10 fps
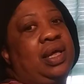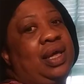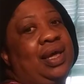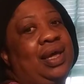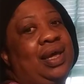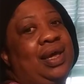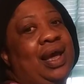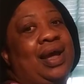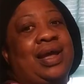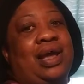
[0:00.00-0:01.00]
and
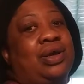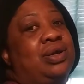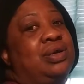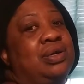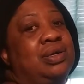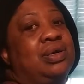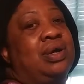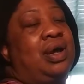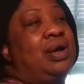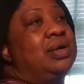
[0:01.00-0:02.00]
I got a good
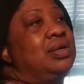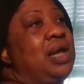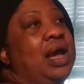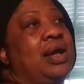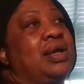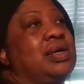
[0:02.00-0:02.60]
I,